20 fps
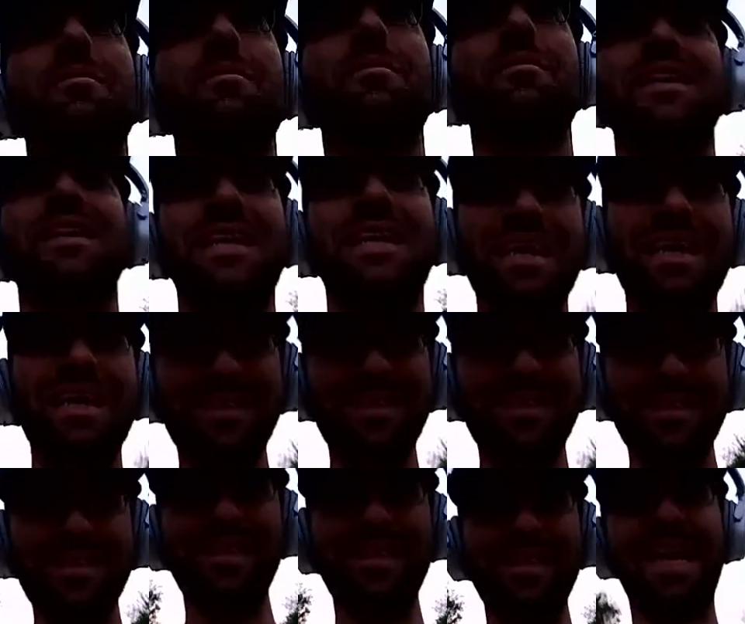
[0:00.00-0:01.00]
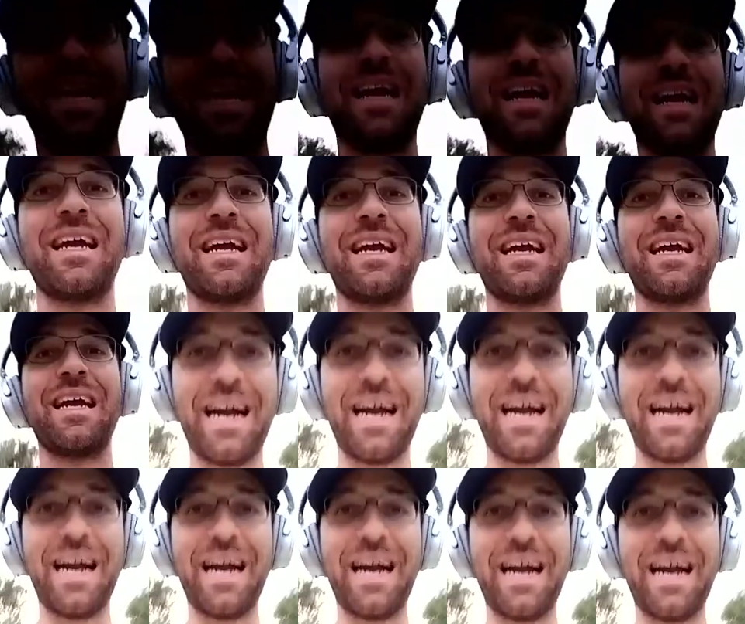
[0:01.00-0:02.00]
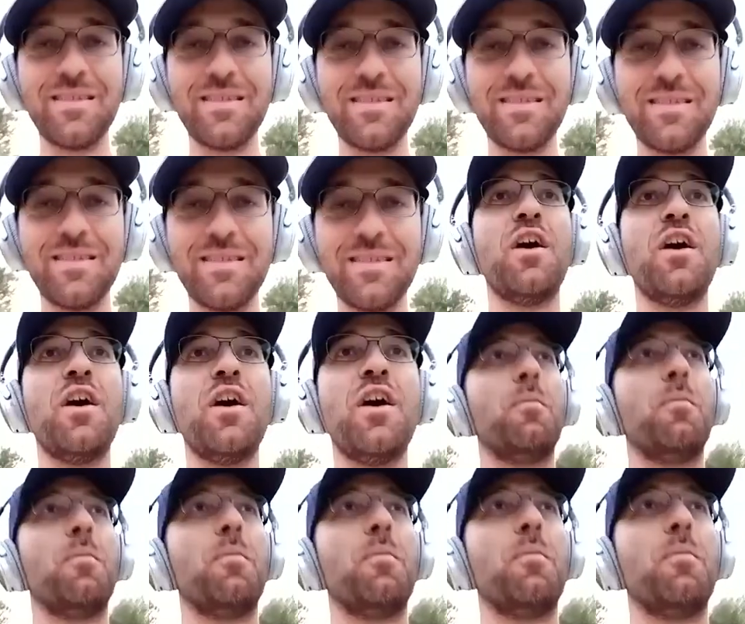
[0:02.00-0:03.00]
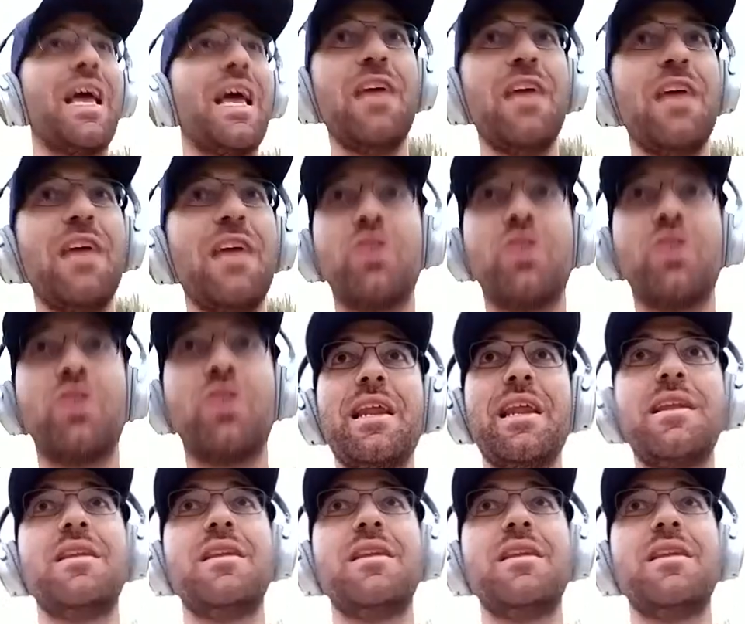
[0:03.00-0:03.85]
the nicest, kindest, most educated,